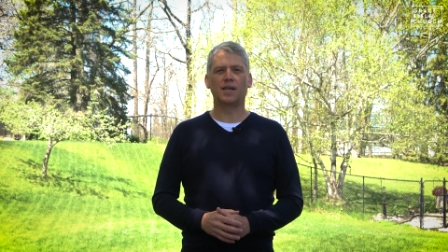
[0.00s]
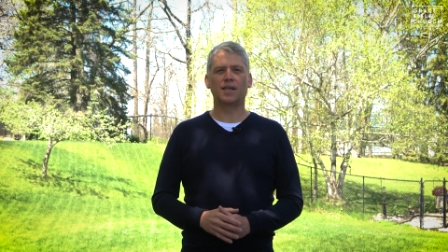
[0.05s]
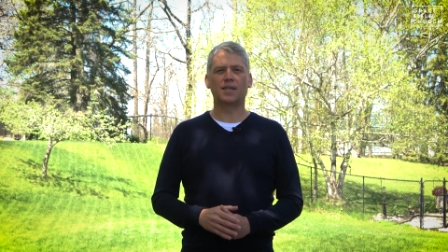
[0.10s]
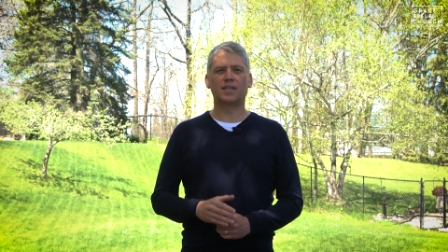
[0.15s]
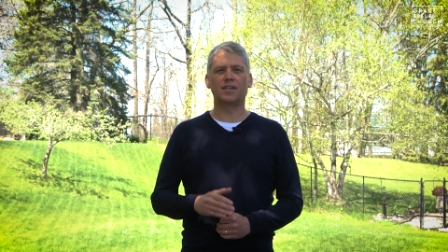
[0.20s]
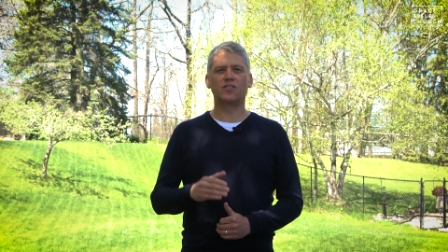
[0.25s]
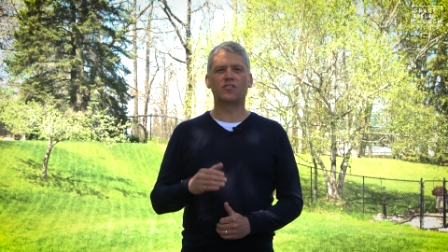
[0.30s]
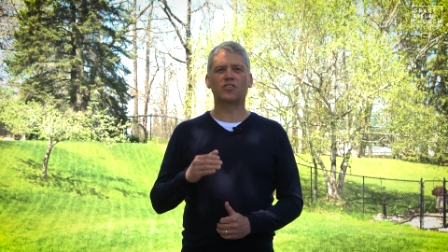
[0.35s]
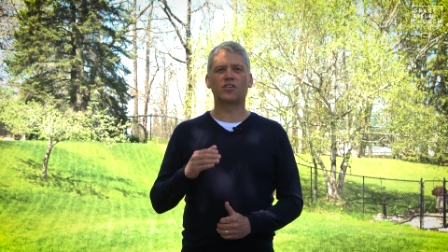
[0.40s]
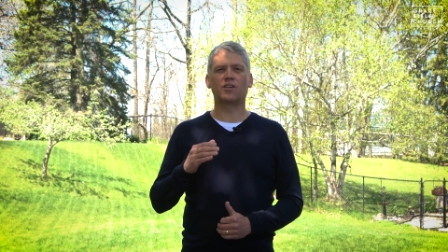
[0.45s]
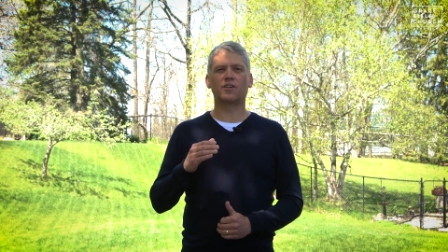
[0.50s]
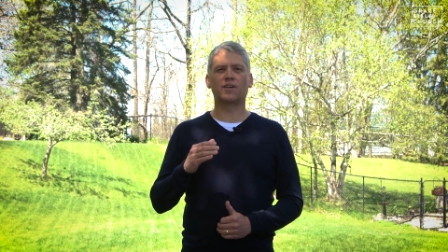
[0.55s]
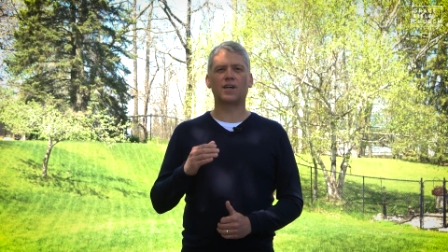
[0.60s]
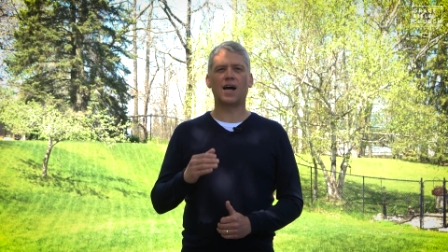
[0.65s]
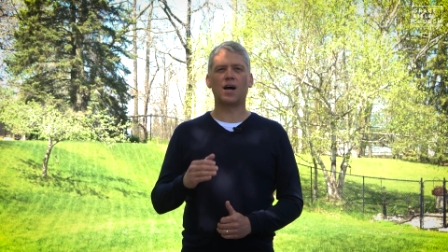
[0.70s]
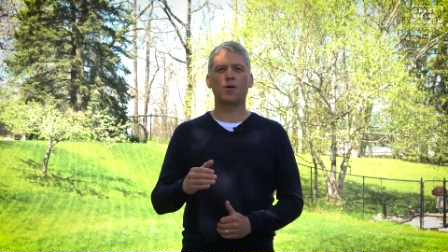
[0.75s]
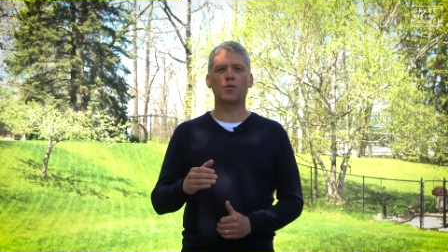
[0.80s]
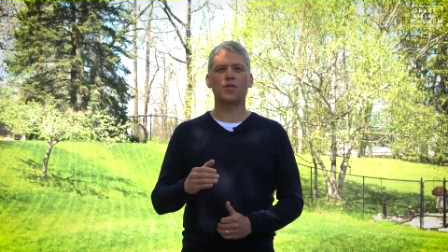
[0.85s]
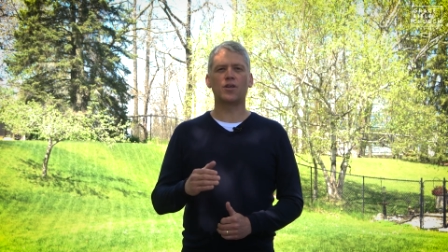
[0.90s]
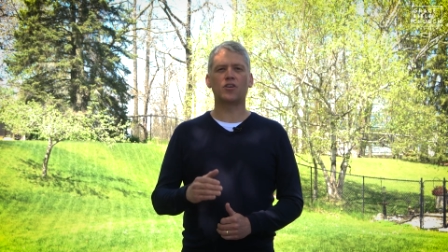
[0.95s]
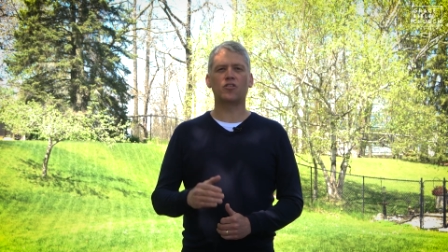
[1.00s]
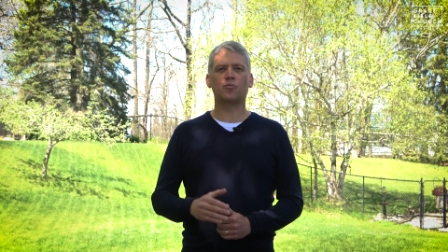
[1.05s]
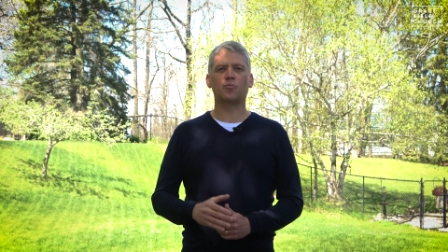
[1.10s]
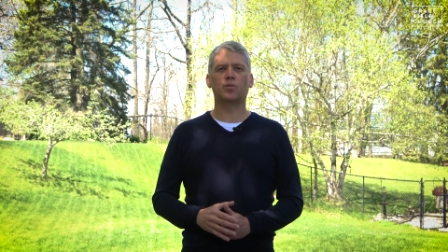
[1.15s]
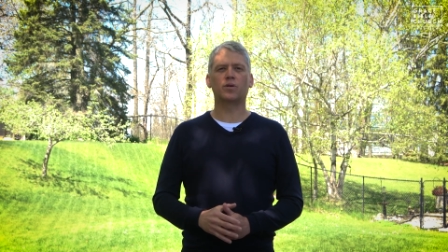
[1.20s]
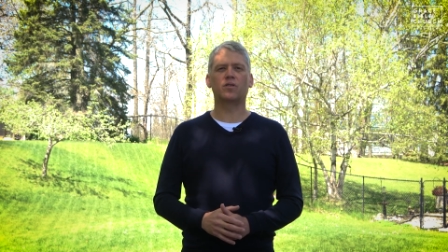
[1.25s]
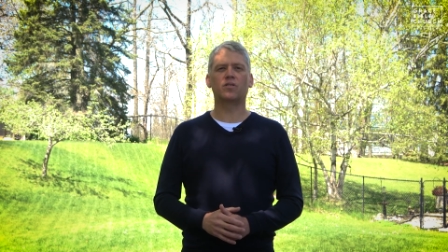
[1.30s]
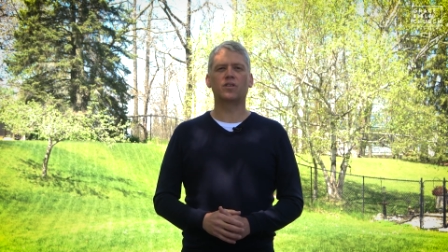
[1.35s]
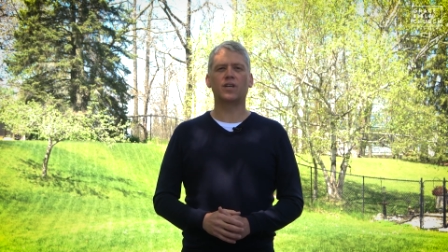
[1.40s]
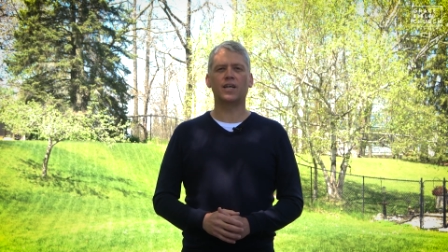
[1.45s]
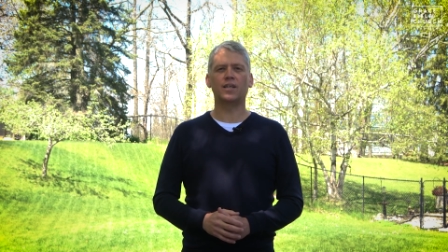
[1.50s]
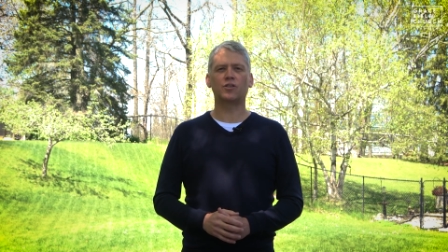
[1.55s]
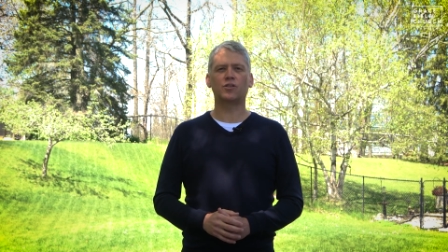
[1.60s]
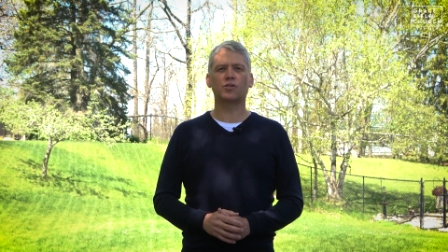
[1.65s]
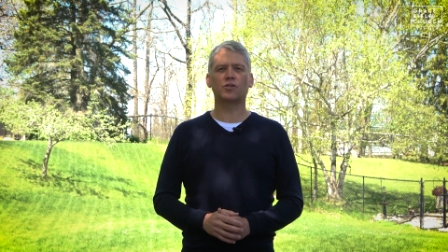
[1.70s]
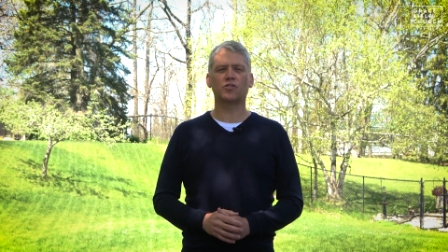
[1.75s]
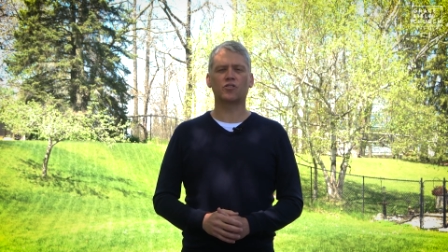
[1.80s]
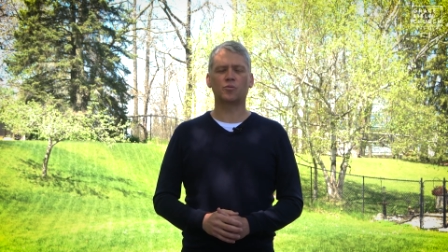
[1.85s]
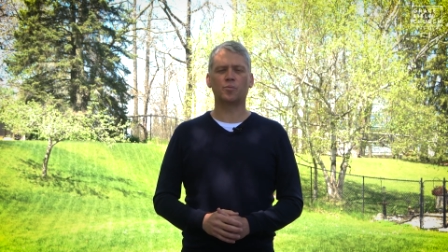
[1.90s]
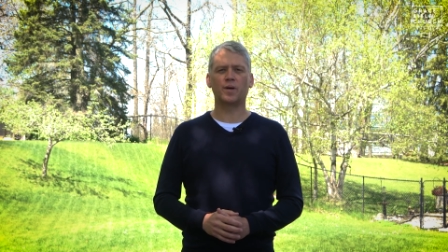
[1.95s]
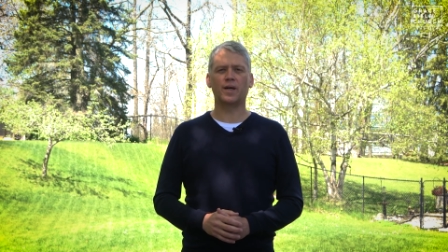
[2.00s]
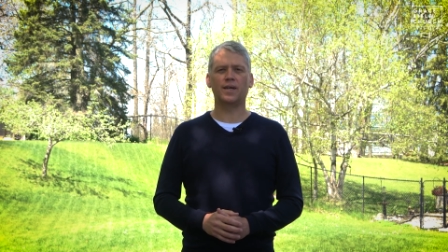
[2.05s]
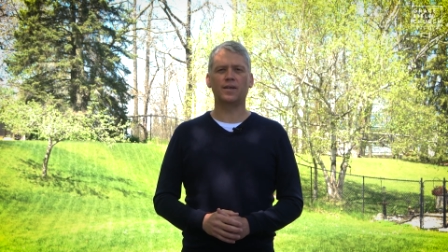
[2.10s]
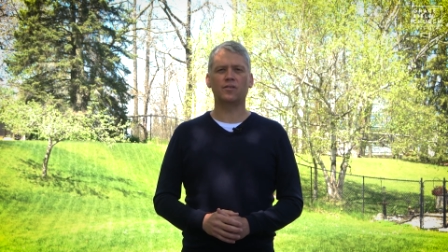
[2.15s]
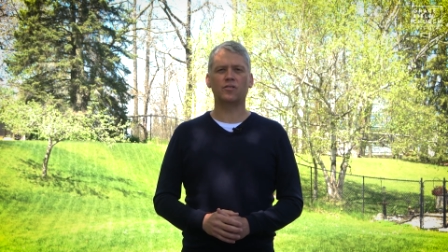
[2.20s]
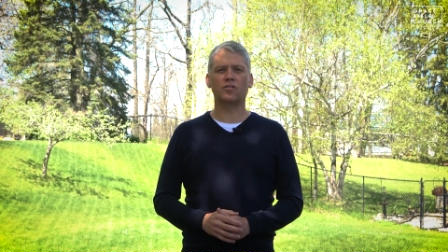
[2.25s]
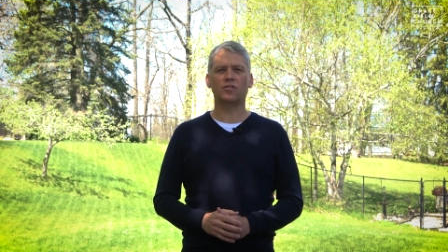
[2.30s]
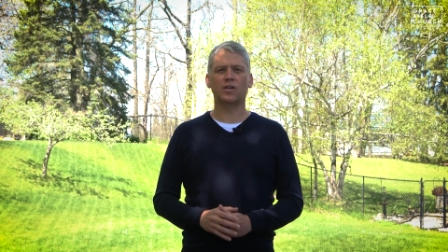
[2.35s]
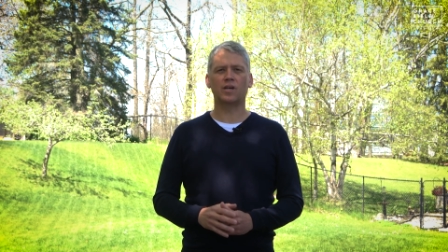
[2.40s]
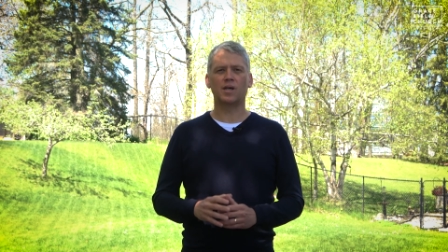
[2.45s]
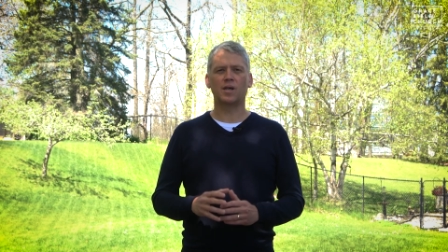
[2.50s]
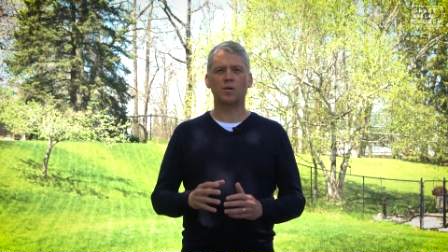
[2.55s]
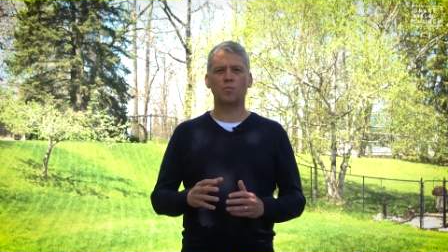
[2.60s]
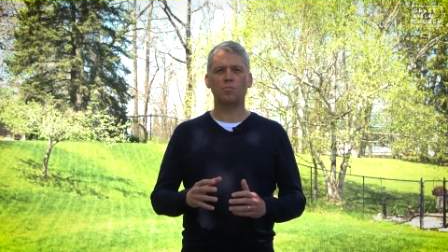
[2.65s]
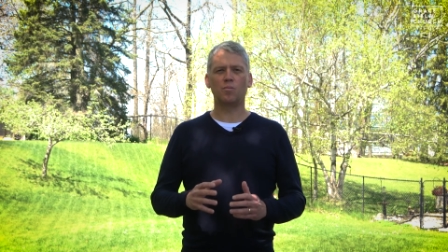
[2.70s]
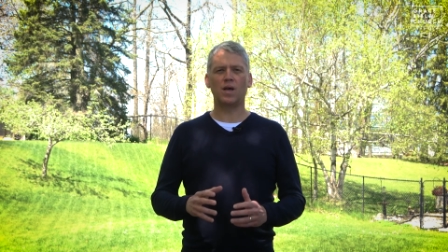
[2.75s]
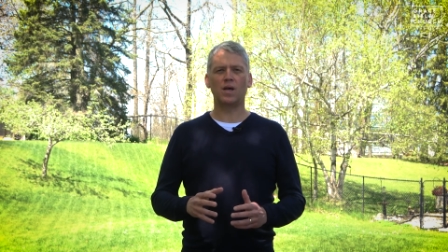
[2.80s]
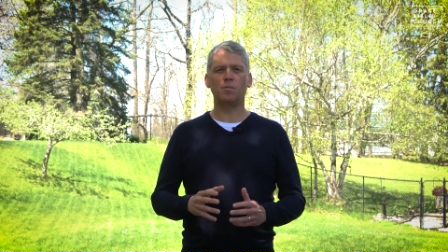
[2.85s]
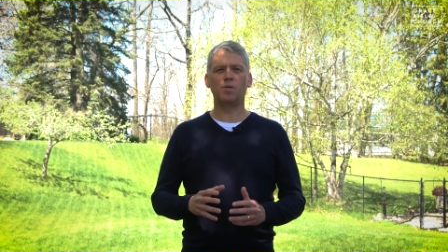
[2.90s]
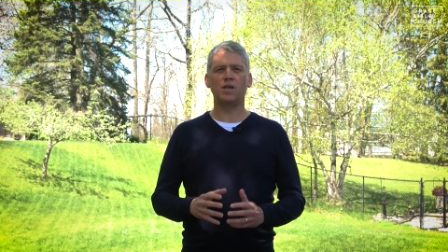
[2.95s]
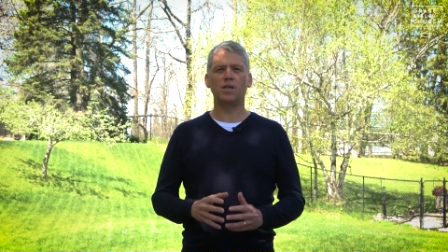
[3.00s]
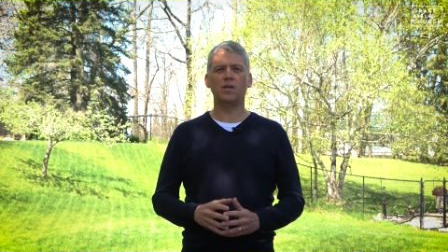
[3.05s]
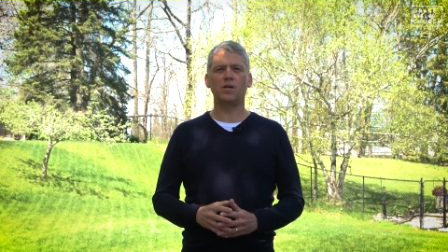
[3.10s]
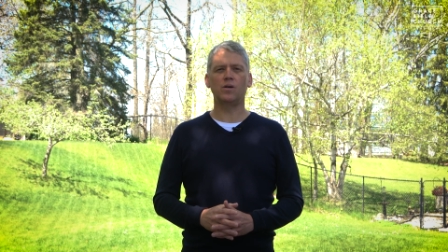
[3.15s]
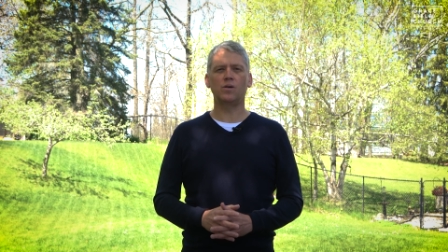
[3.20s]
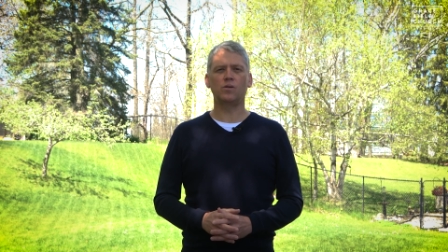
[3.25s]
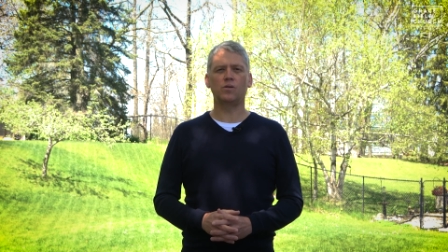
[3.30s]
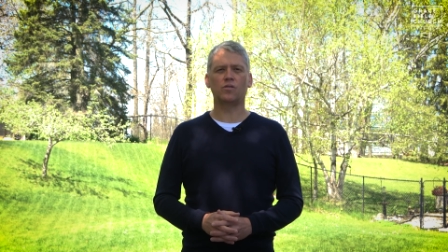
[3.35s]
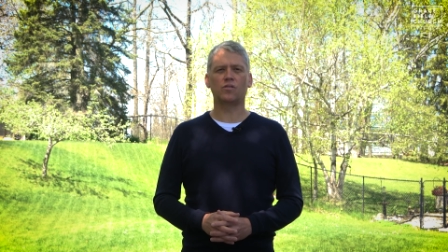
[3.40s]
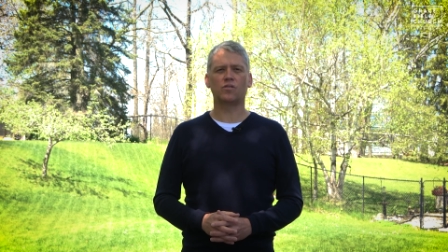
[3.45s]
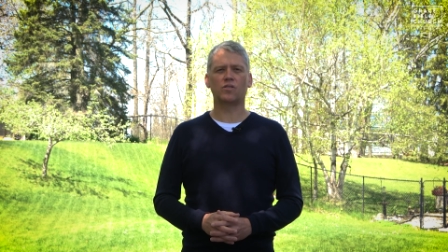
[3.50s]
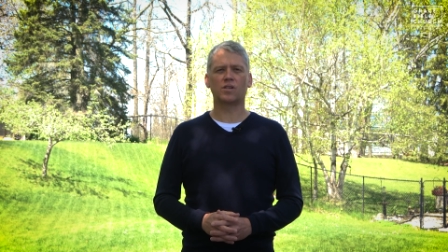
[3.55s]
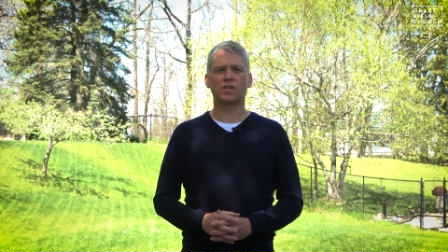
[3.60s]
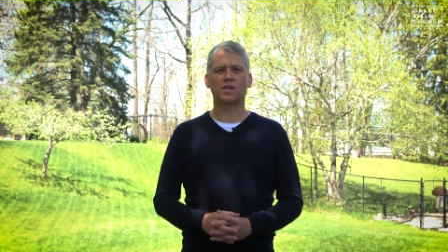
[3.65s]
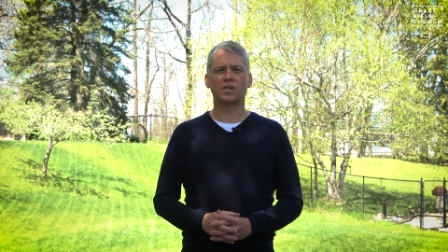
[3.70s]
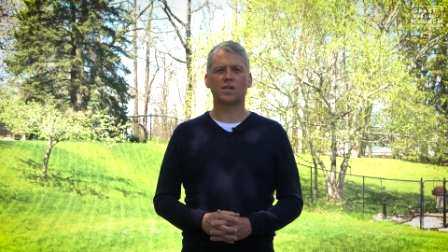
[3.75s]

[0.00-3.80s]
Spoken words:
consider how this potential space may be used.